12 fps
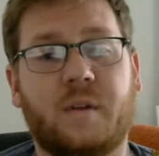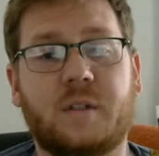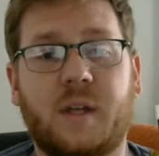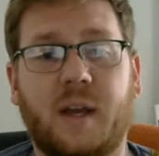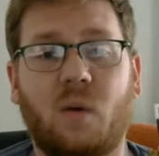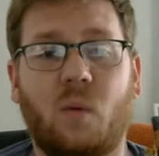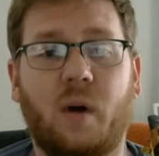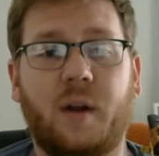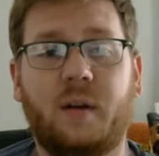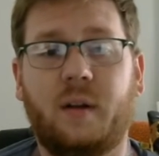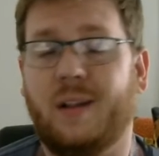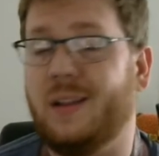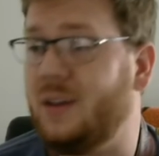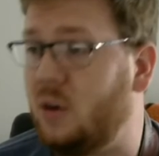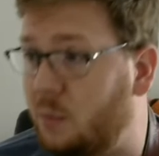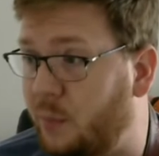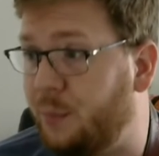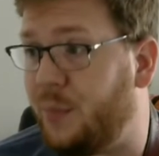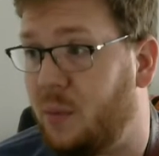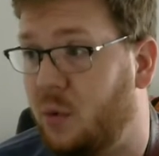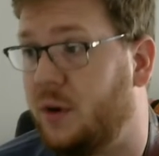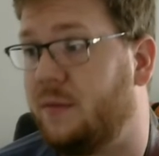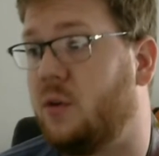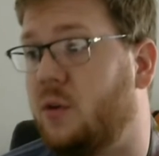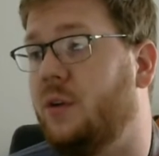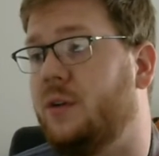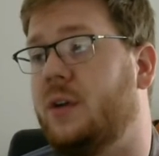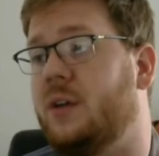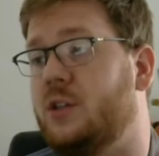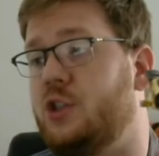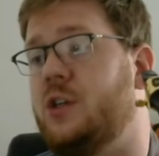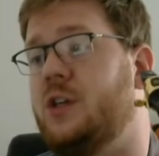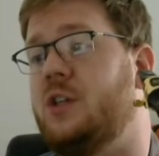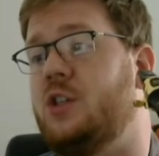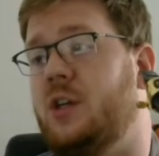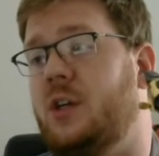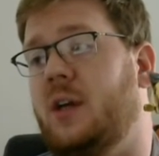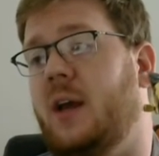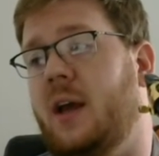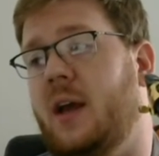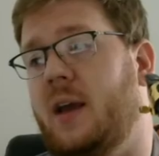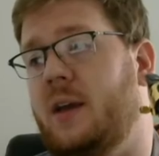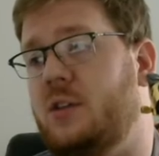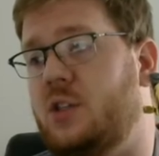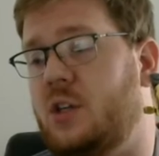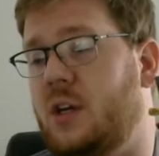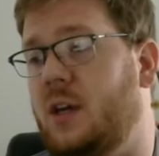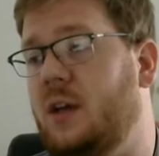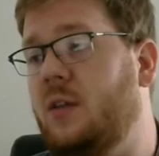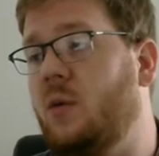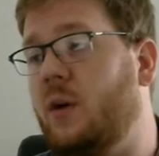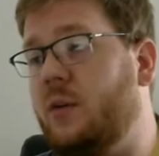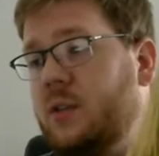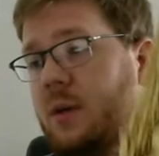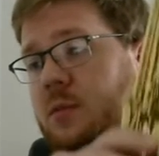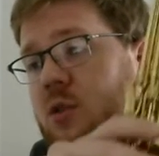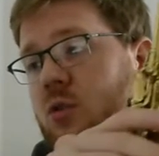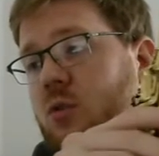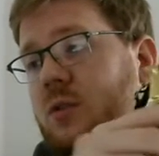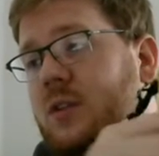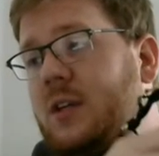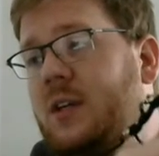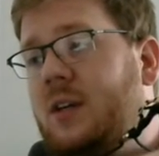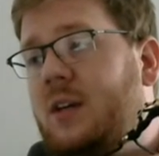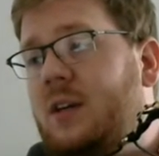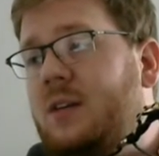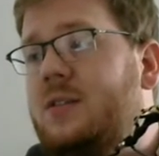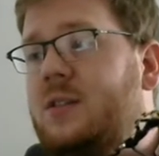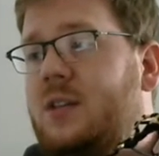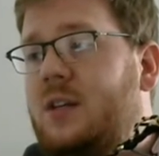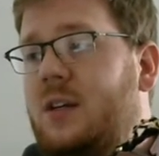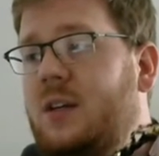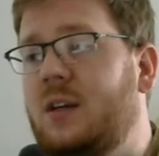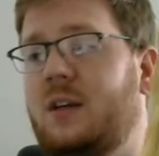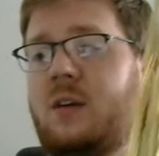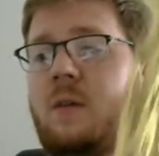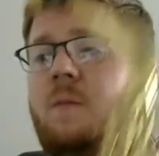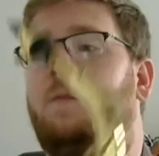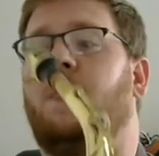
second one, a little bit more difficult. G, G, A, G. Then it goes up to D, C.